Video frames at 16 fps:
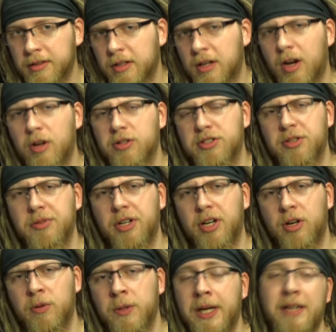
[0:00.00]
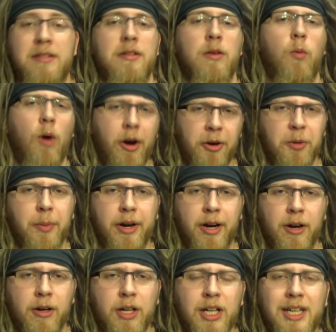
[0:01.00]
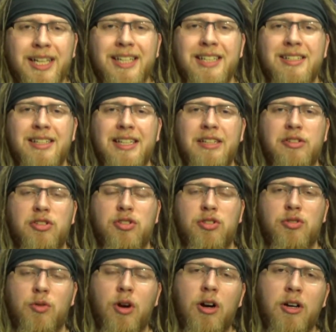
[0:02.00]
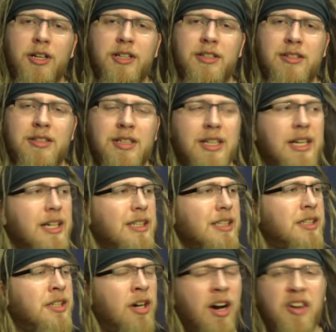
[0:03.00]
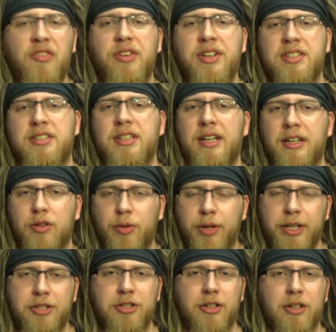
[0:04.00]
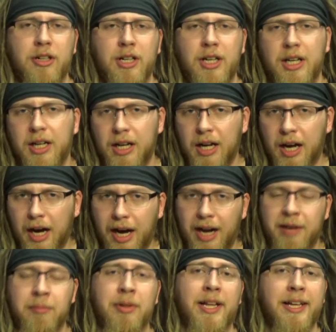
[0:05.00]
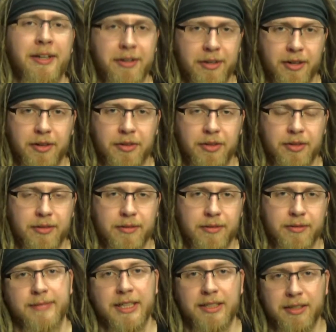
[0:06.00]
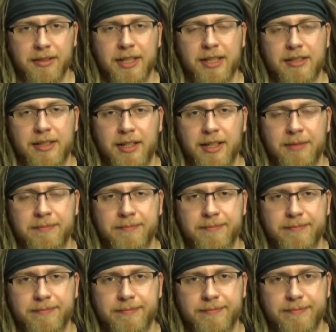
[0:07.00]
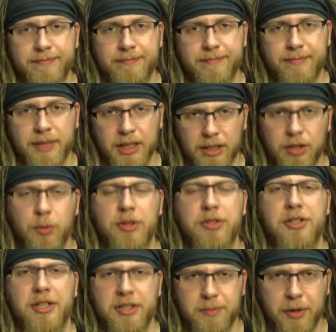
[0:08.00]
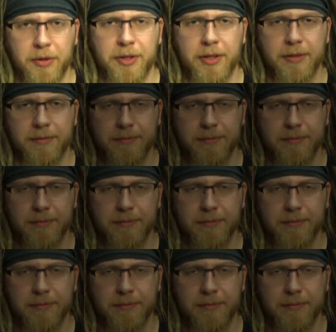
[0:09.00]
also known as the water bear, is the strongest, toughest creature on planet Earth. Until next time, the wizard has spoken.